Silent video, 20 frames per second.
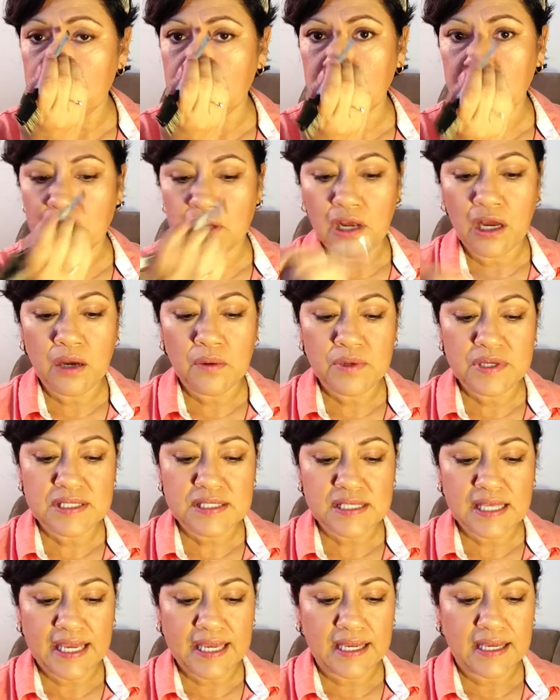you could
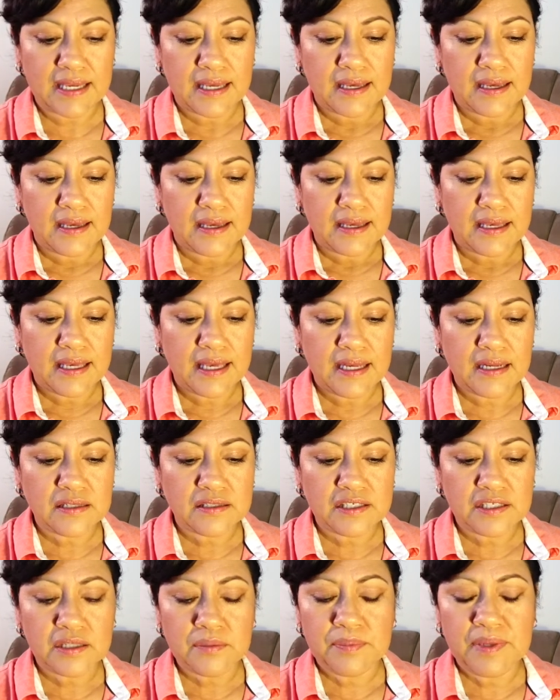always like get a
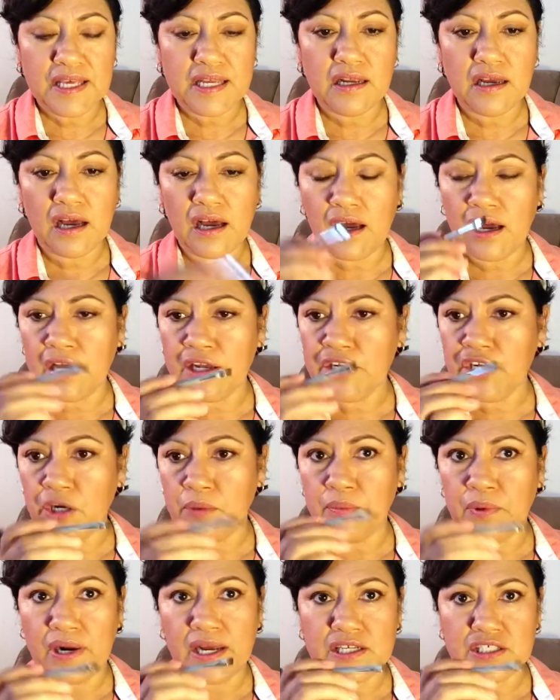little bit on your
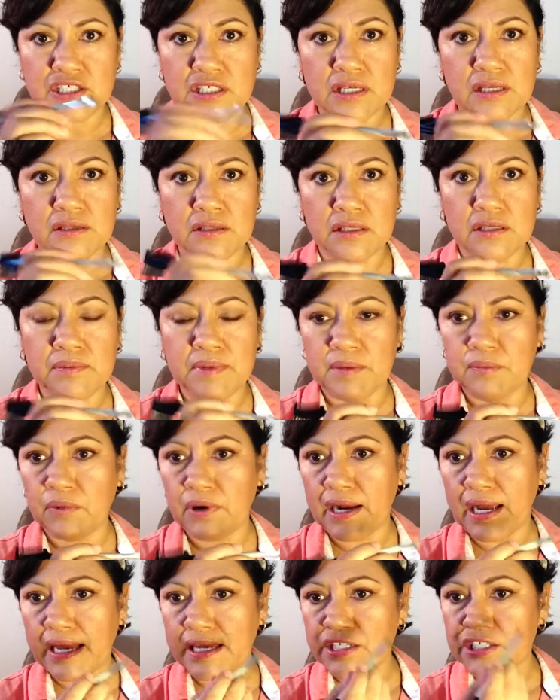brush, a little bit more
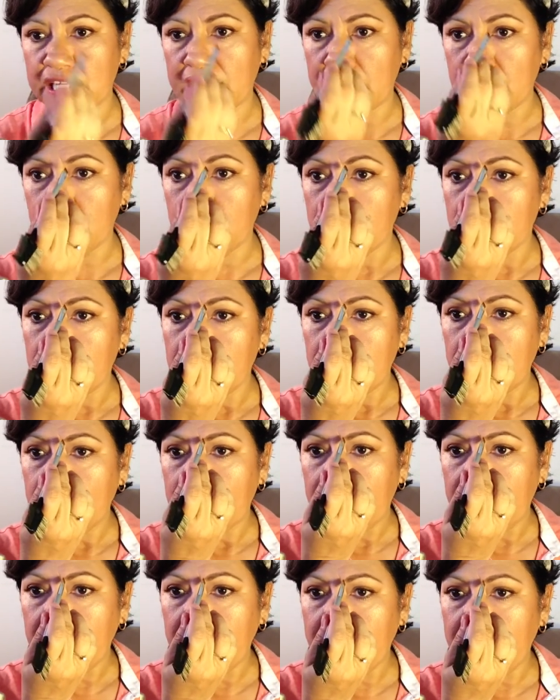eyeshadow,
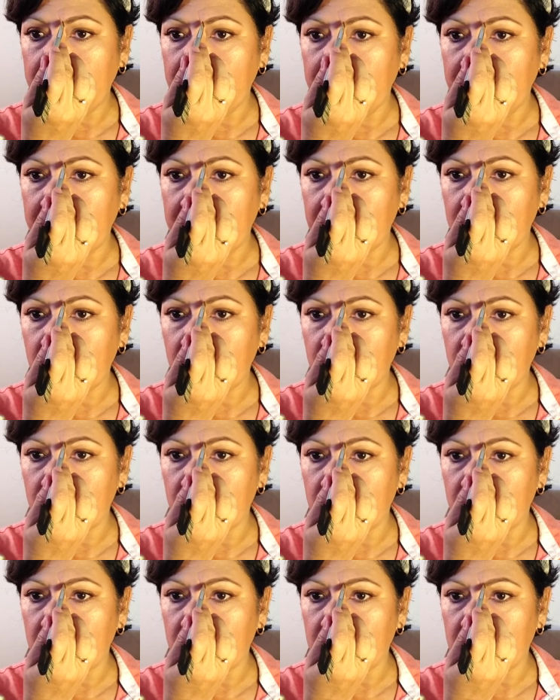and go
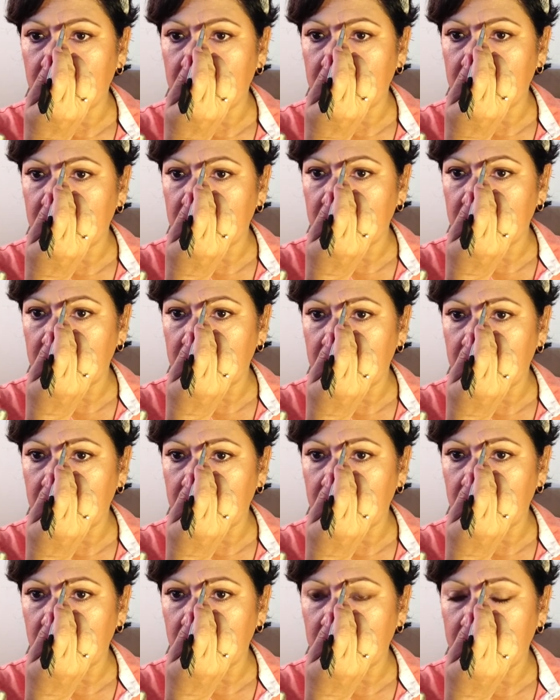
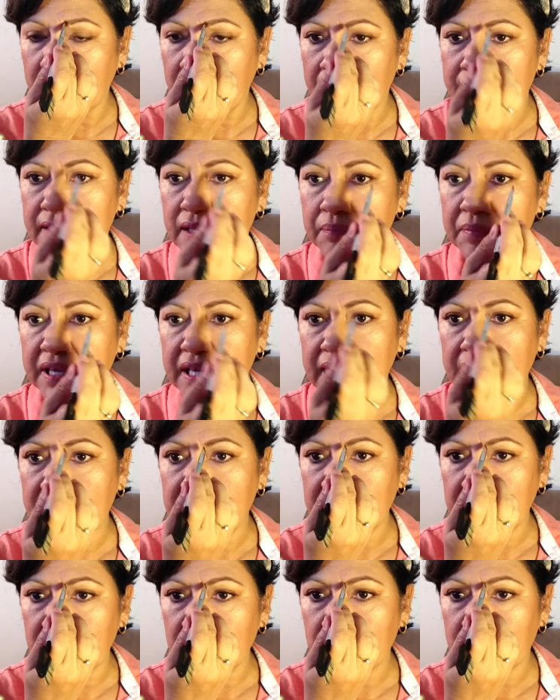at the
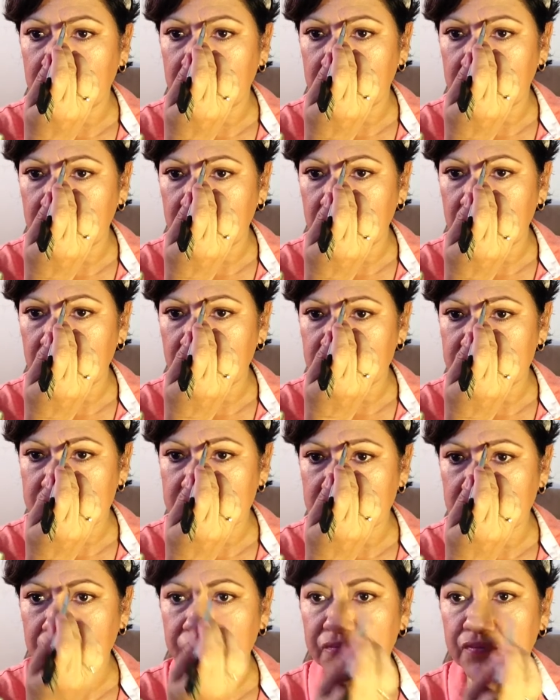beginning. You can just
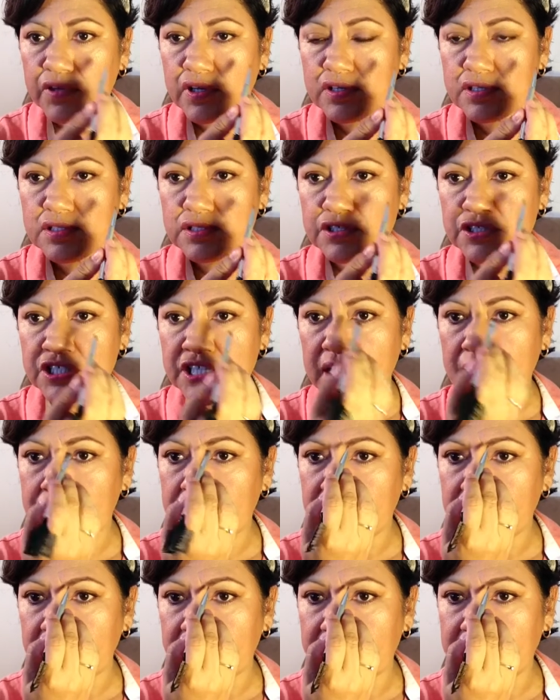shape
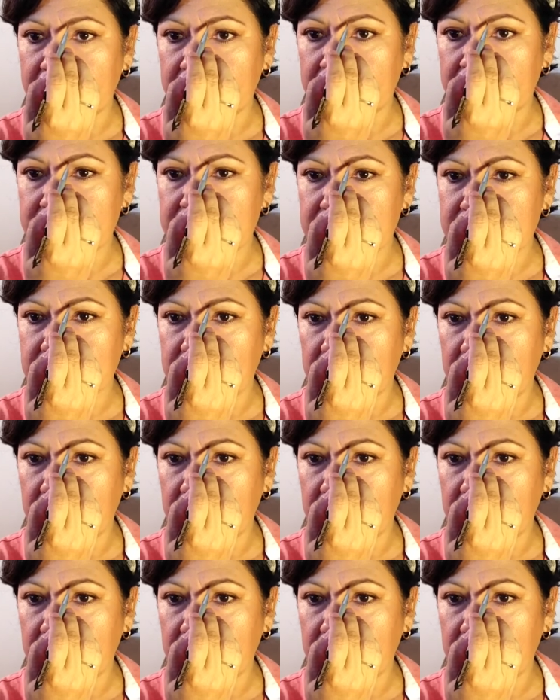it like this